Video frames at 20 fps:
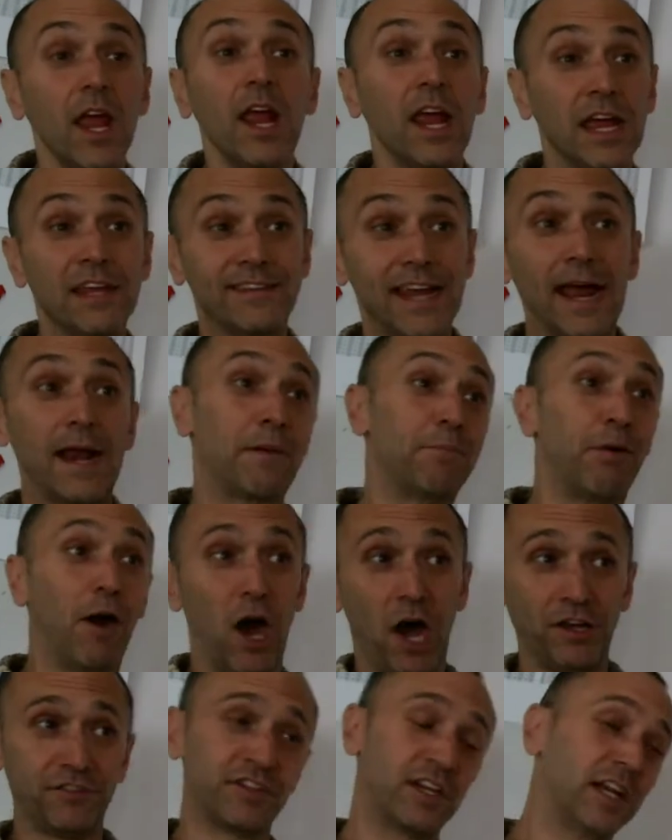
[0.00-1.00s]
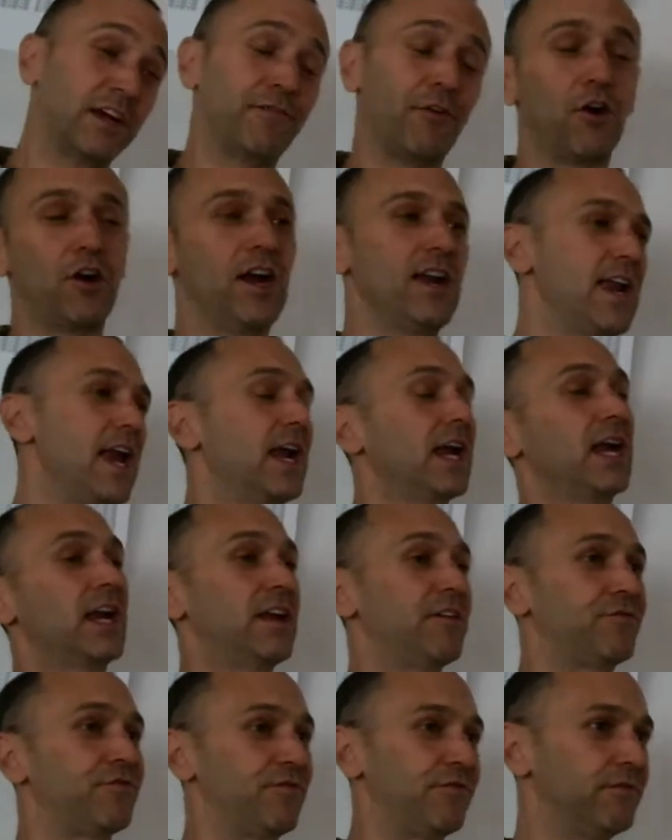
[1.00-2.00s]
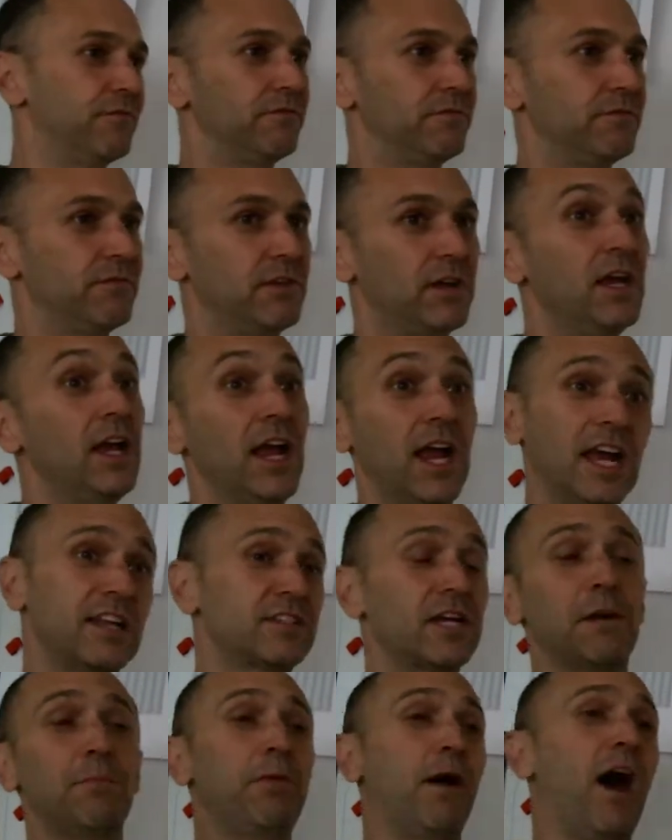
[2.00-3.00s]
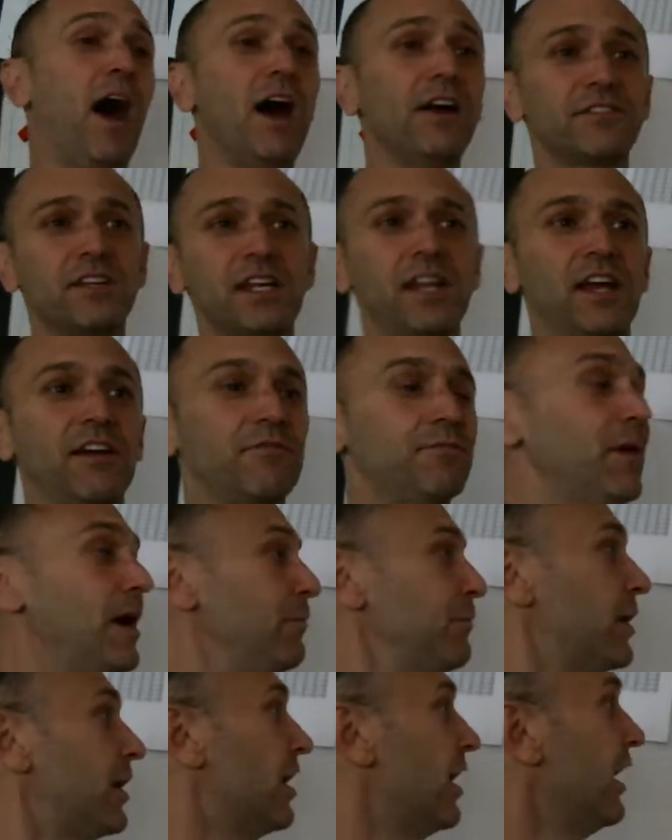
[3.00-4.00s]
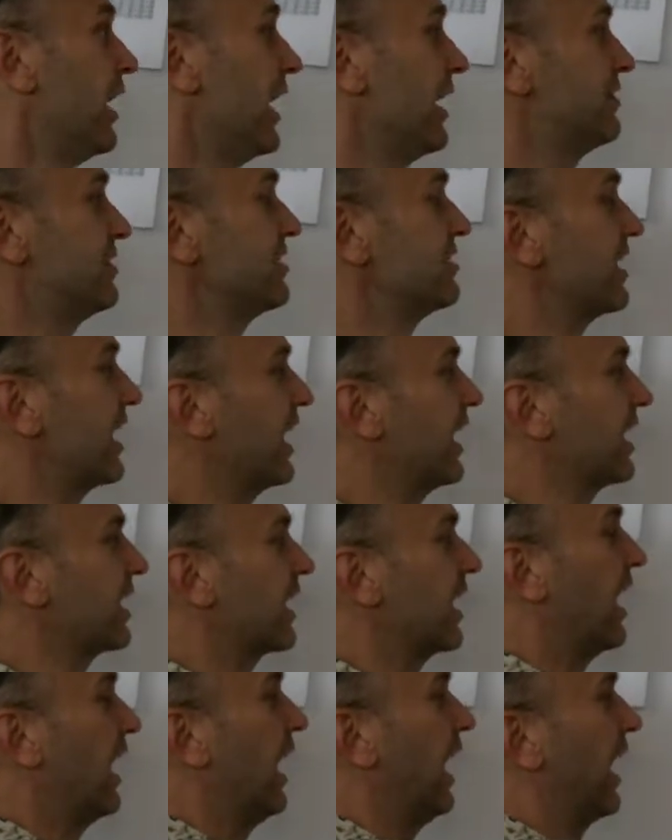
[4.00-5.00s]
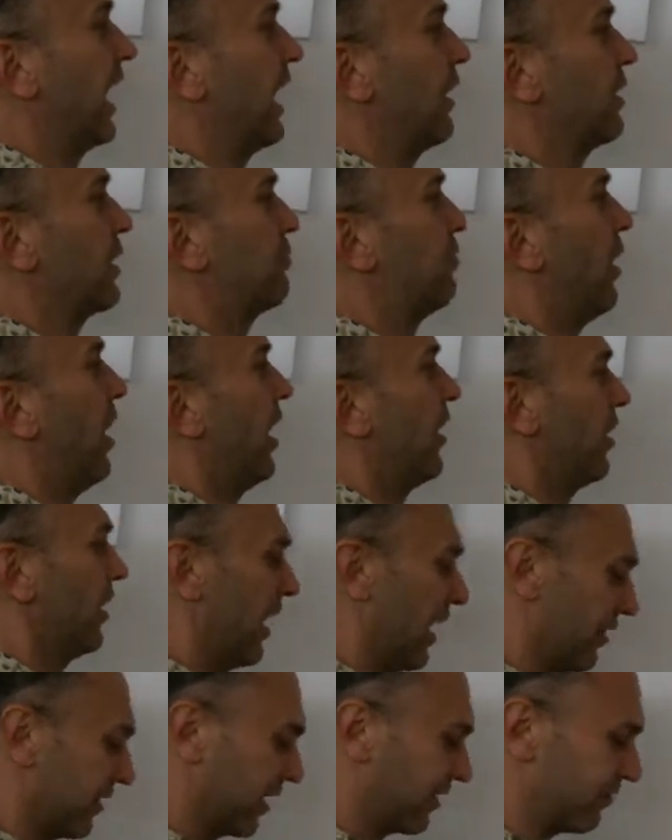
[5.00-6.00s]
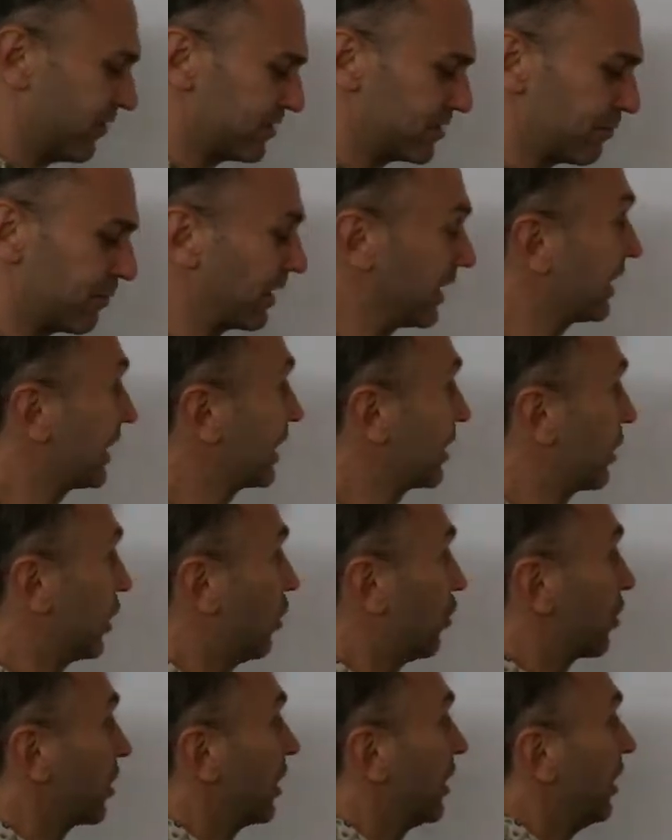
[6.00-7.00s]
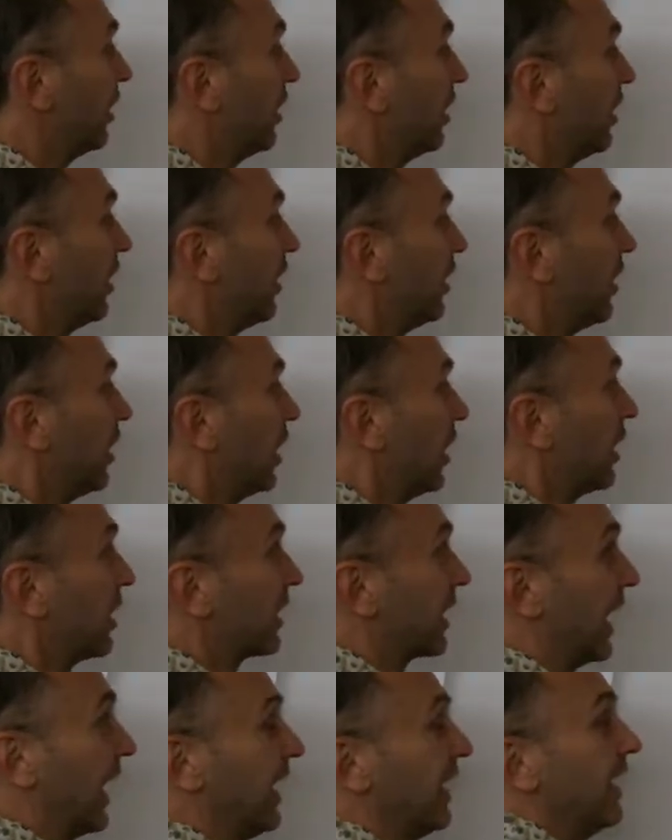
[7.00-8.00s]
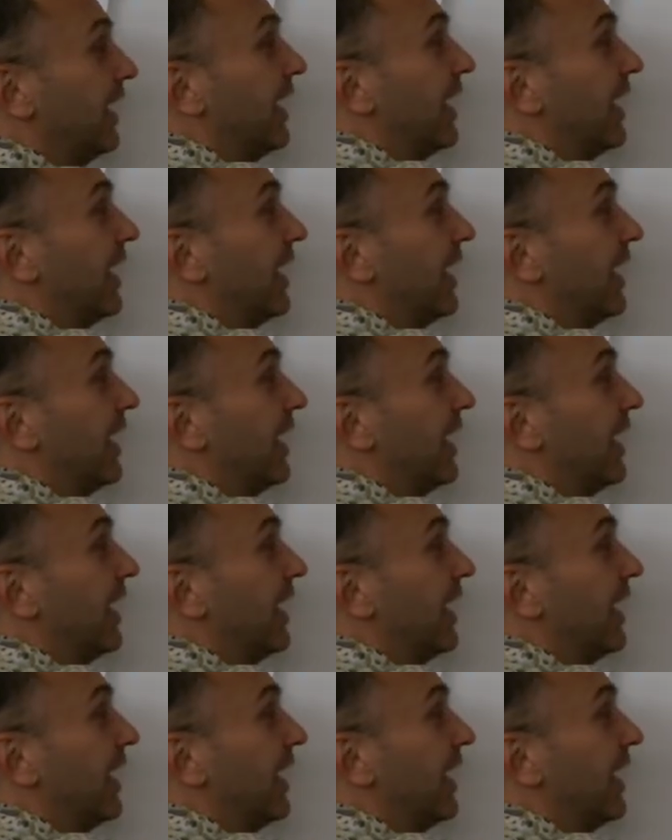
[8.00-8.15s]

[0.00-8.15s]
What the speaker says: Is that a positive or a negative? Positive. It's a positive. Remember, this is like Harry Potter and the invisibility cloak. Okay?